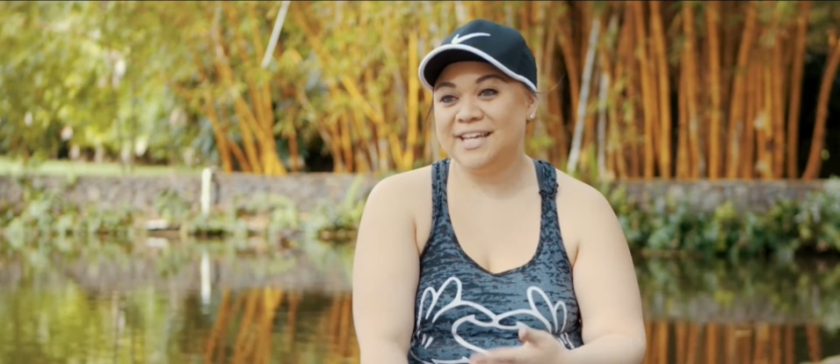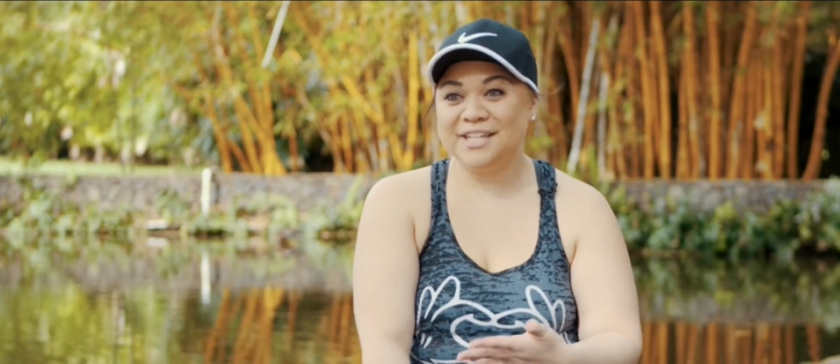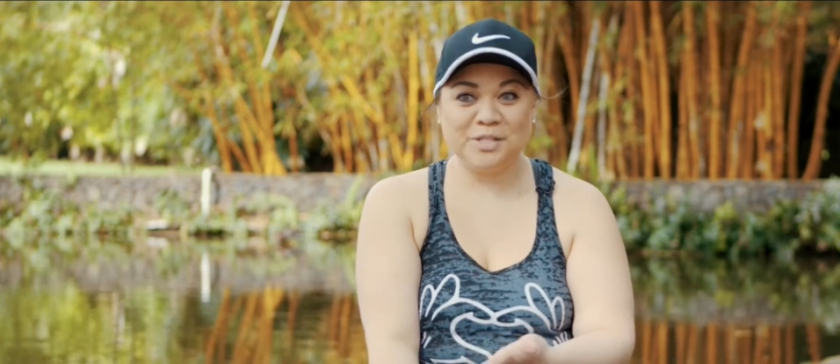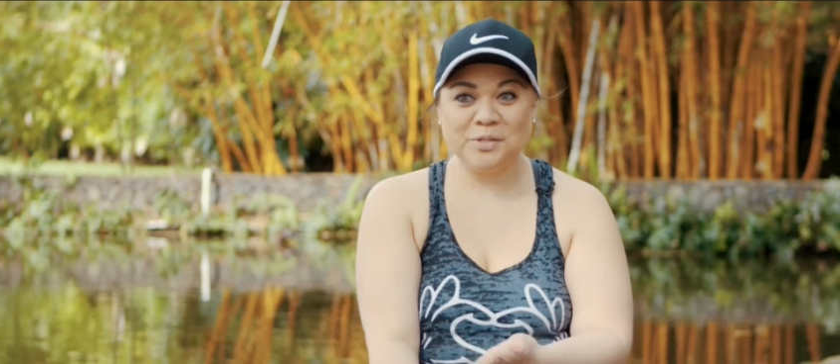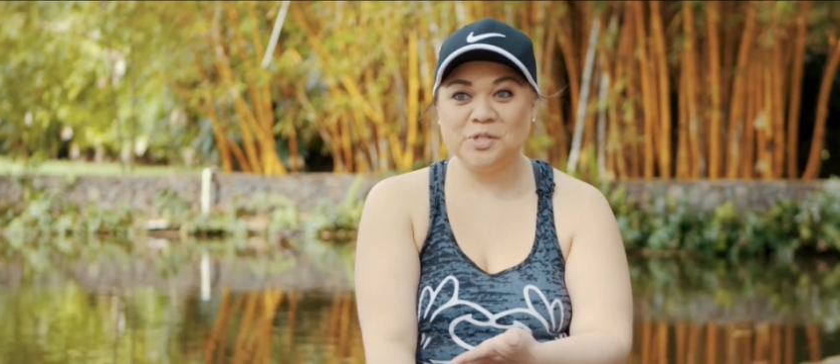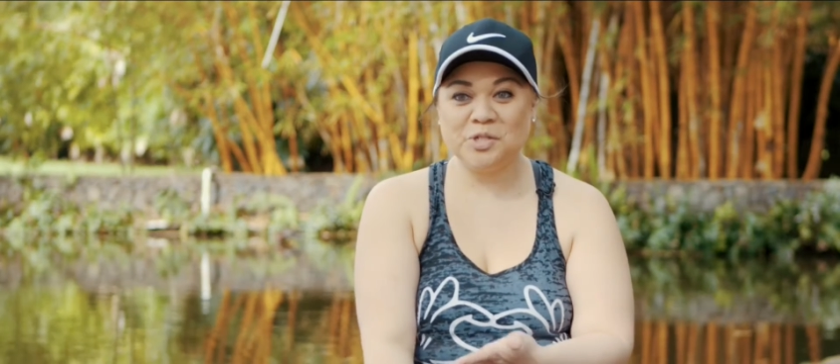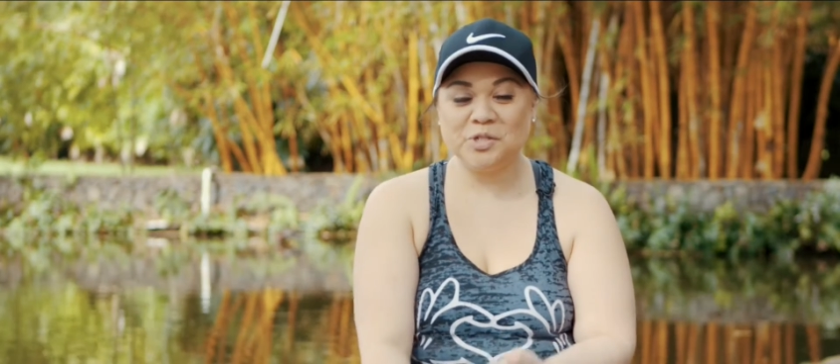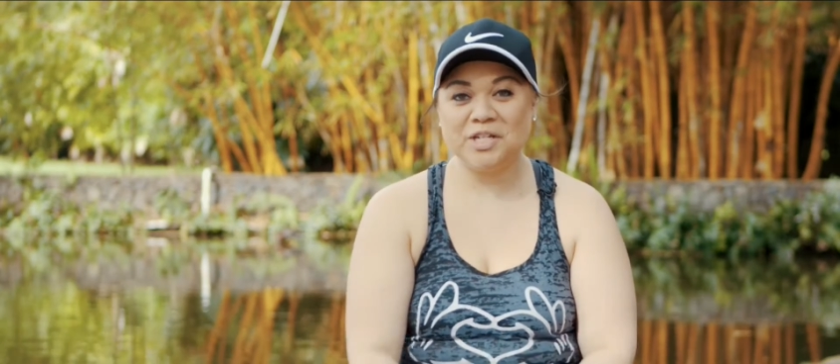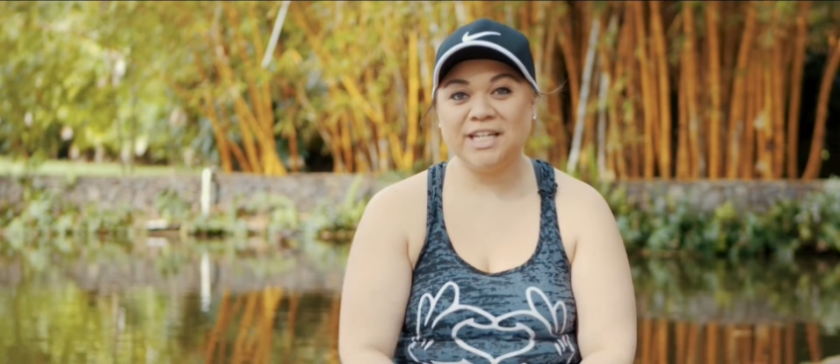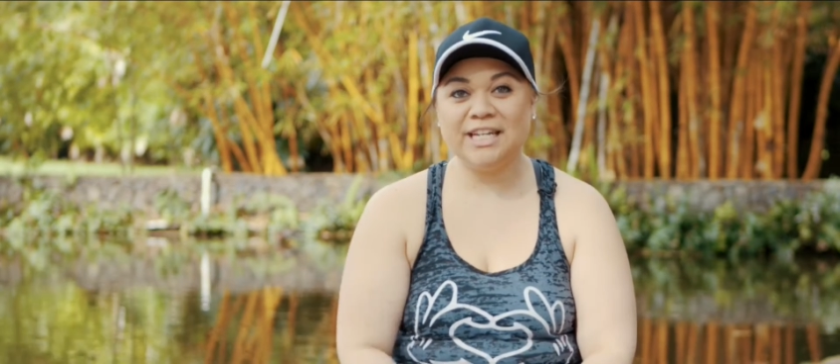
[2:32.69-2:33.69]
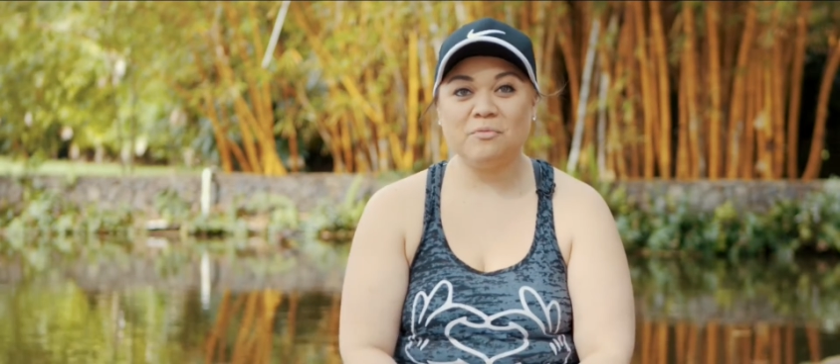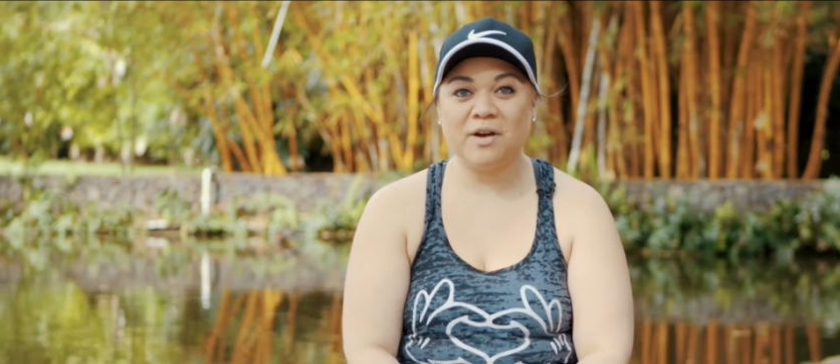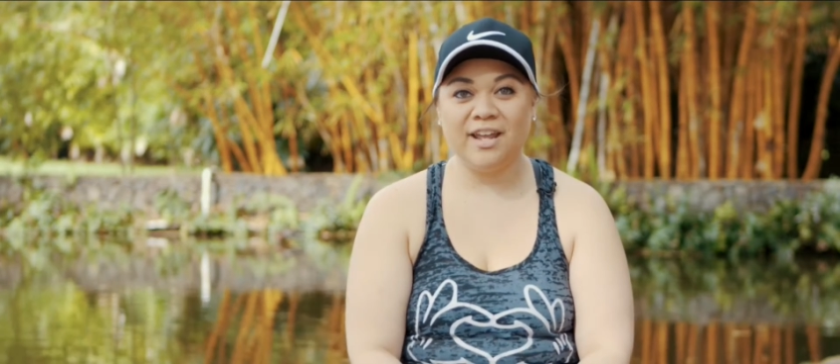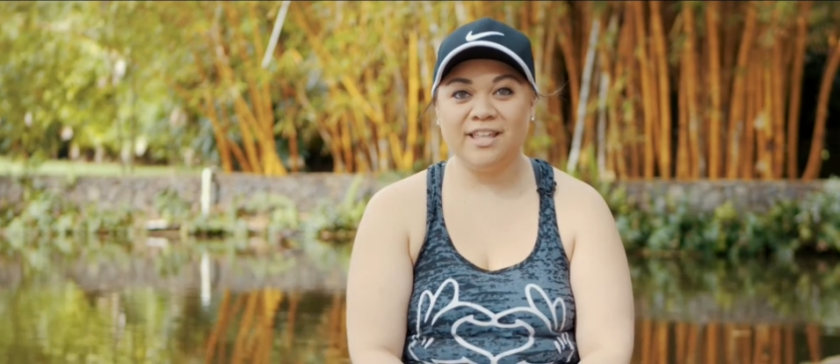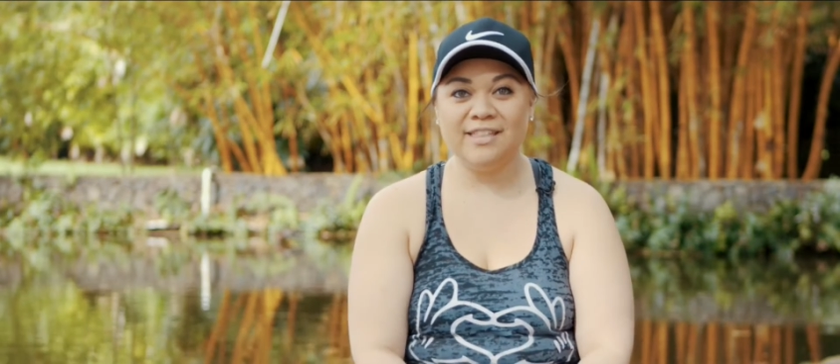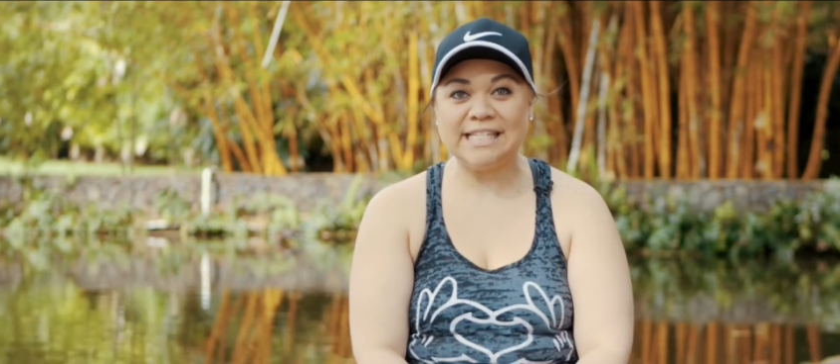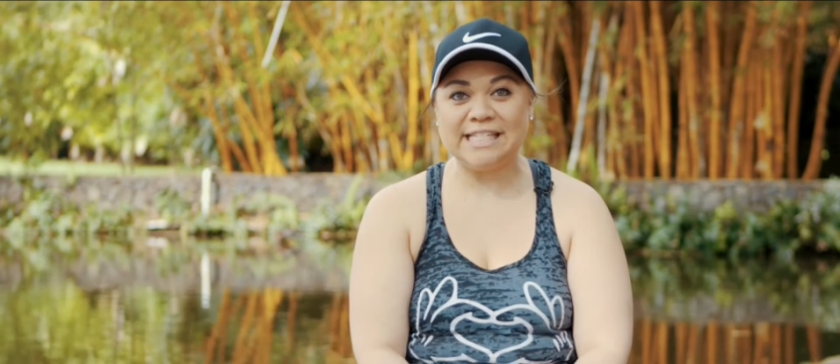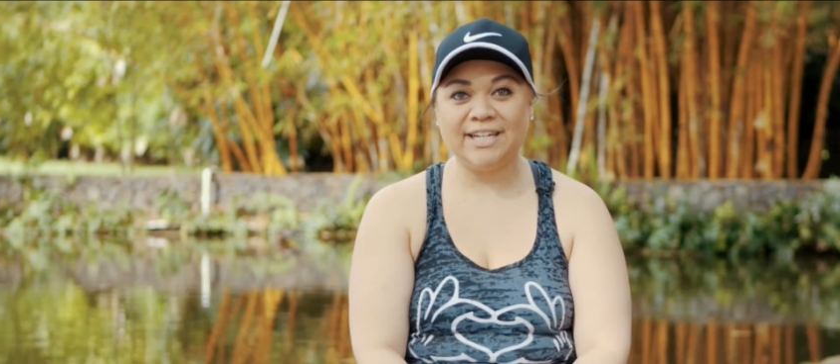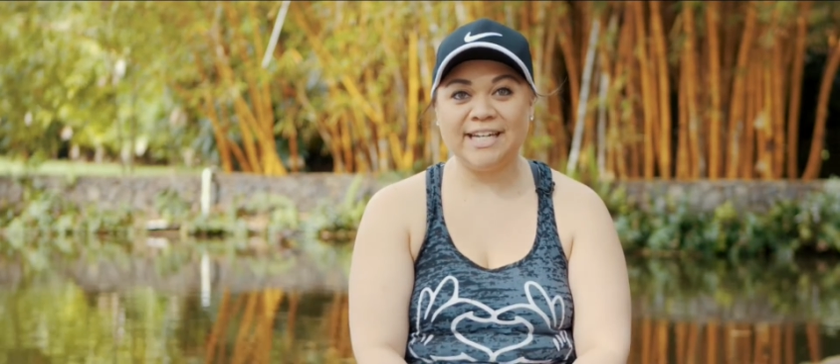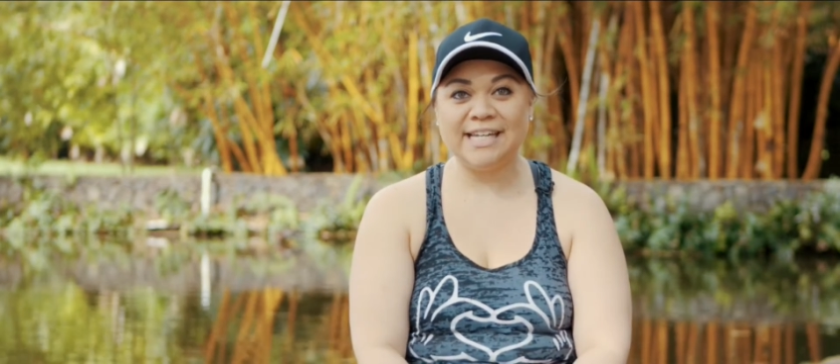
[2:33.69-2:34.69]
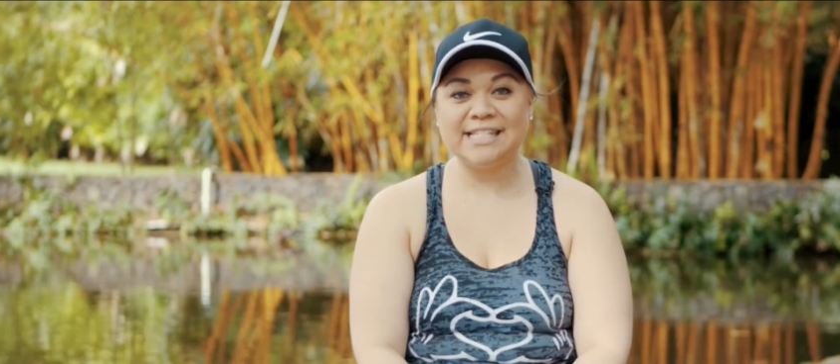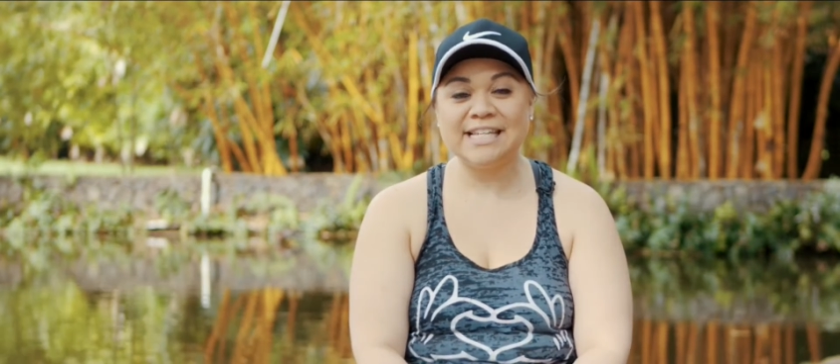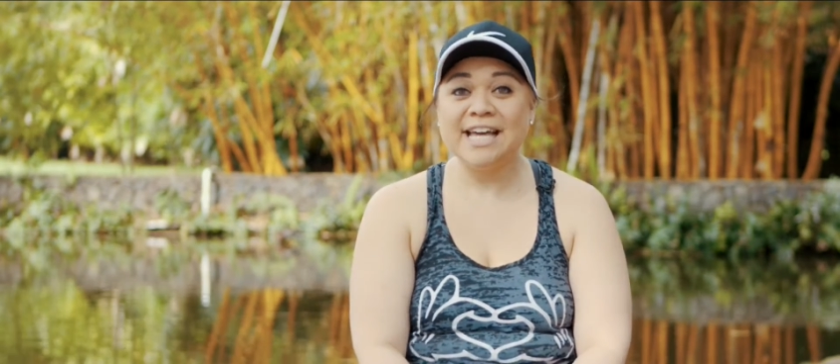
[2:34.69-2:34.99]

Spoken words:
He had 2 children. He didn't want anything serious.